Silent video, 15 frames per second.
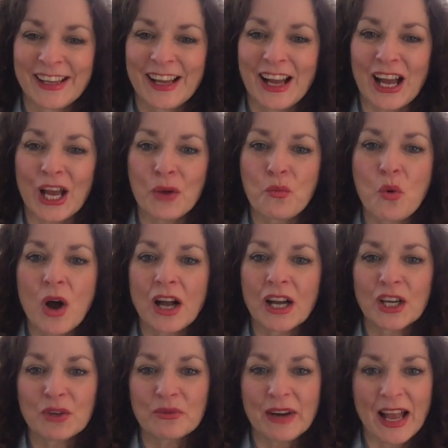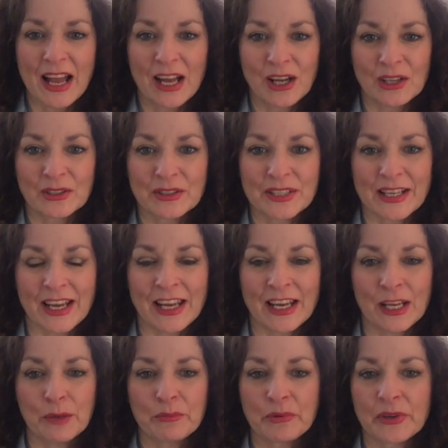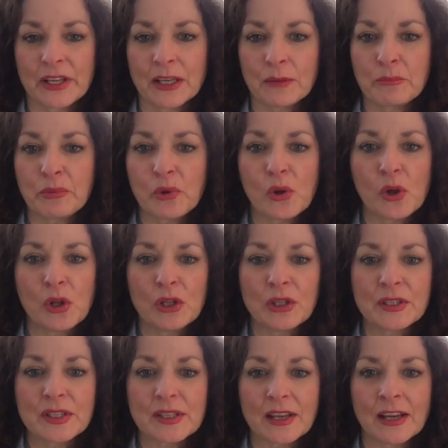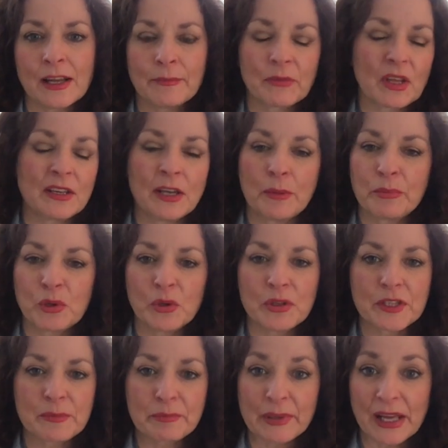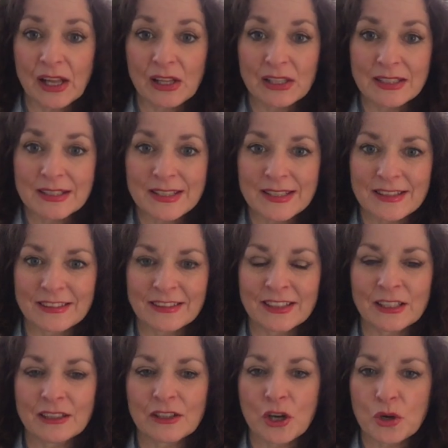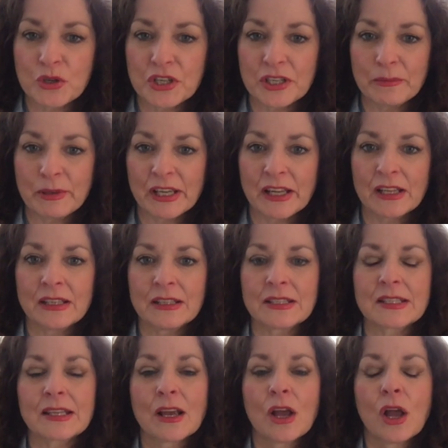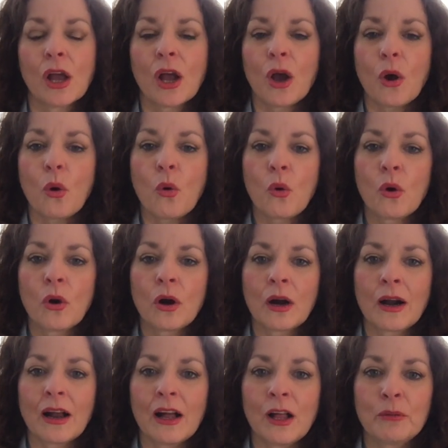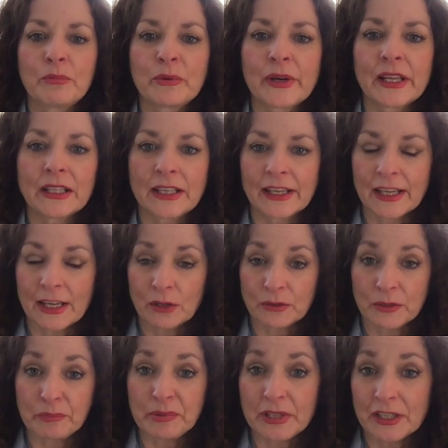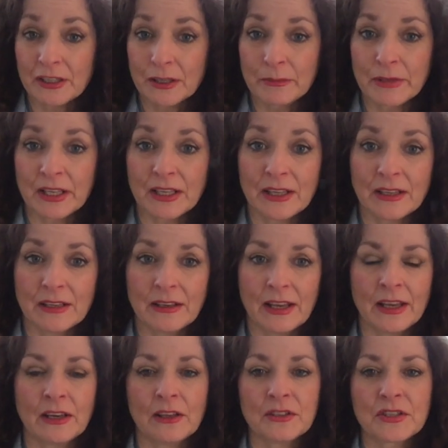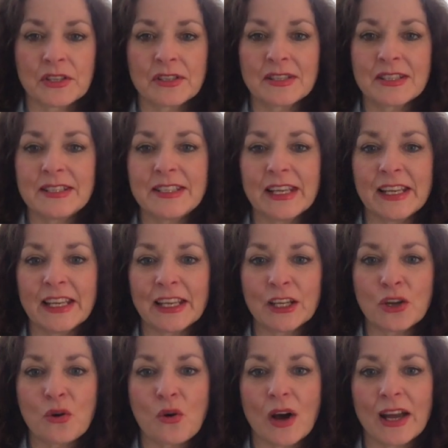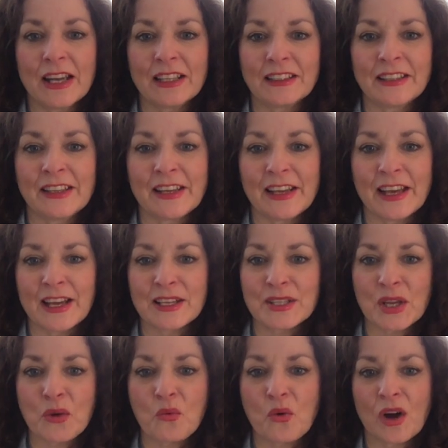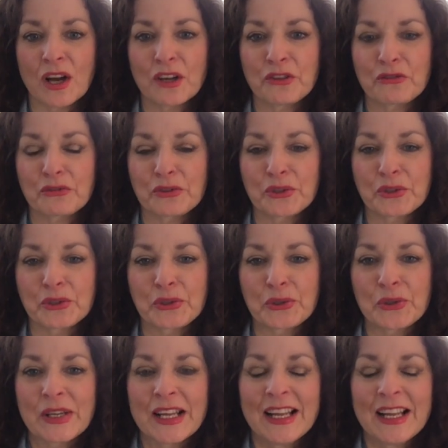I walk around and I bring bowls, not bowls, bells, little koshi bells, or I'll bring like out the pyramid, and I'll just ding it quietly as I walk through